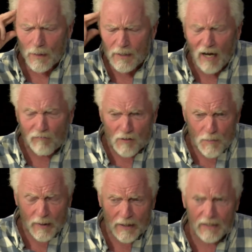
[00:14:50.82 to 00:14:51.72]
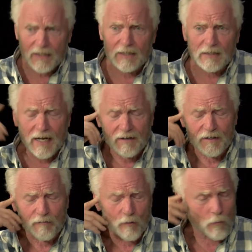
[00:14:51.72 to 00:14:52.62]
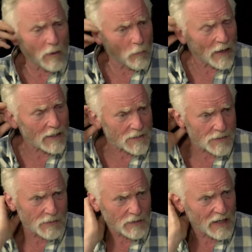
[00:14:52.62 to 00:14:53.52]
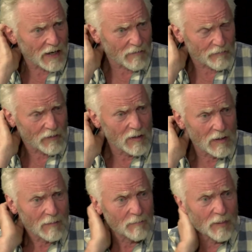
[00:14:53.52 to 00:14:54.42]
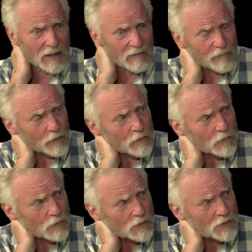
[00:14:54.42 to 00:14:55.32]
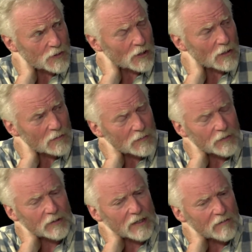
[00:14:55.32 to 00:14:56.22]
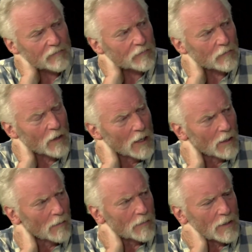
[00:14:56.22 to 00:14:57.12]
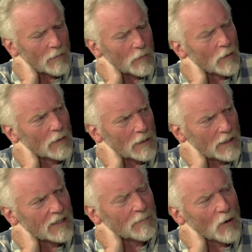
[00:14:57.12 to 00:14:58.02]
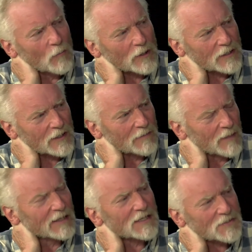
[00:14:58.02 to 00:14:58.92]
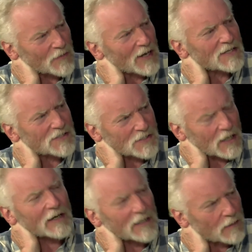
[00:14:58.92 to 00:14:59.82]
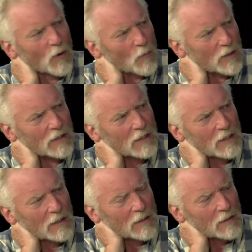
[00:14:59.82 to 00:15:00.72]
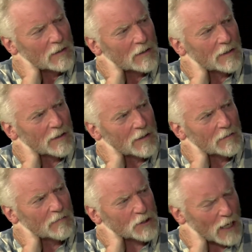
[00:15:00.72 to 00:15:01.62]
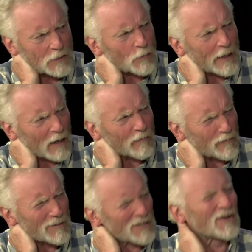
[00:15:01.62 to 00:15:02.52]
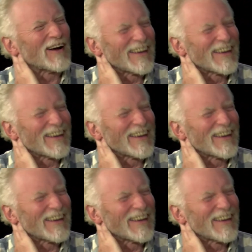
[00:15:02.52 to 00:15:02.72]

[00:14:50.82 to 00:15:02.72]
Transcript: novels begin in a lot of different w- ways. You can have big views, you know, you can have in the moment, in medias res, starting in the moment, shots rang out from the tree.